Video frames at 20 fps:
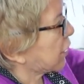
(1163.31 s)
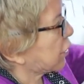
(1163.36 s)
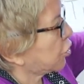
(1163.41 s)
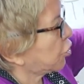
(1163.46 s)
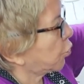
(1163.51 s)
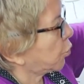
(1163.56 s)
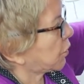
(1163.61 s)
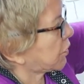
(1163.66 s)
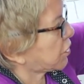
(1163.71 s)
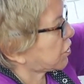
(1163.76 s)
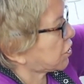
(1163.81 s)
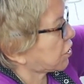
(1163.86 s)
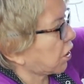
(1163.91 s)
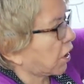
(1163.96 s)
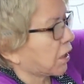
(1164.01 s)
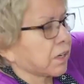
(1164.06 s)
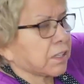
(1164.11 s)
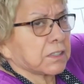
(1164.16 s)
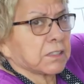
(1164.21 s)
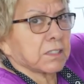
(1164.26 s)
You would
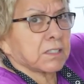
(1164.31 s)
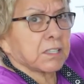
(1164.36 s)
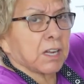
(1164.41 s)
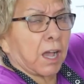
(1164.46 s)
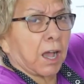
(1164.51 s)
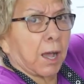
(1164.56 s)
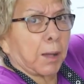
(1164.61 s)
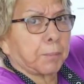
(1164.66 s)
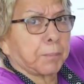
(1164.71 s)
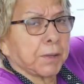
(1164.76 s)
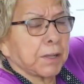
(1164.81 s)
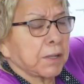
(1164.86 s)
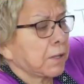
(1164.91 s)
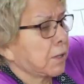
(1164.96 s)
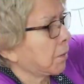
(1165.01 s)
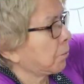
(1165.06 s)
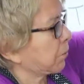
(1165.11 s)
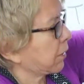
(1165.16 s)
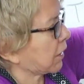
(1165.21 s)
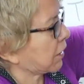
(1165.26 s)
start at the top
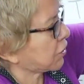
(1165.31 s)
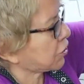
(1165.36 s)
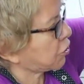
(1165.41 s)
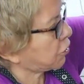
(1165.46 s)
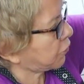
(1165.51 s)
because